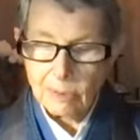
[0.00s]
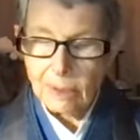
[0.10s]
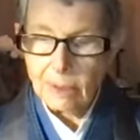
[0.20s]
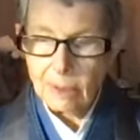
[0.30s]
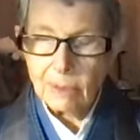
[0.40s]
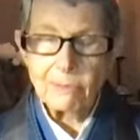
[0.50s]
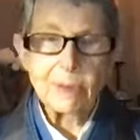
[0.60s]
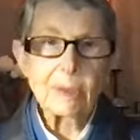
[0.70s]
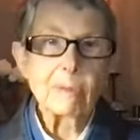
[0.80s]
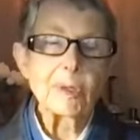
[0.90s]
I think
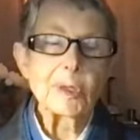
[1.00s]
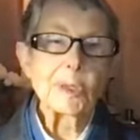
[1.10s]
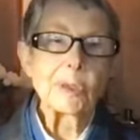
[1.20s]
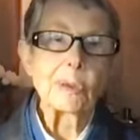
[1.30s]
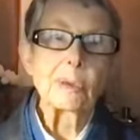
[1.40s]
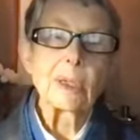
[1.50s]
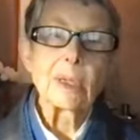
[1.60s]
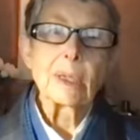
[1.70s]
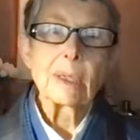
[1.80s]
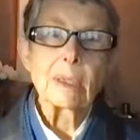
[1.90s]
effectively so,
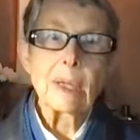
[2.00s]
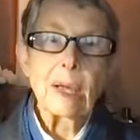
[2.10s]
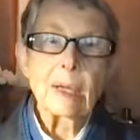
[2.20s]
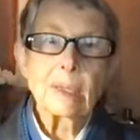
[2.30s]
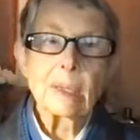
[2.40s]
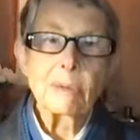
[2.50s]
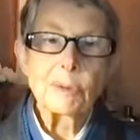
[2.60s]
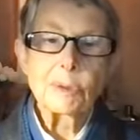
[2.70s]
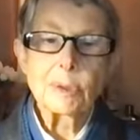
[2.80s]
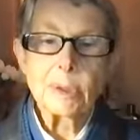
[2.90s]
that
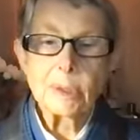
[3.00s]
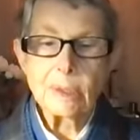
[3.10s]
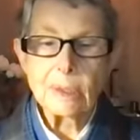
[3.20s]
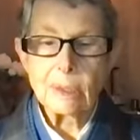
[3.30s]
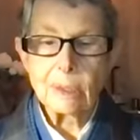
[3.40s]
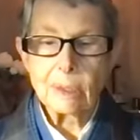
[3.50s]
if you could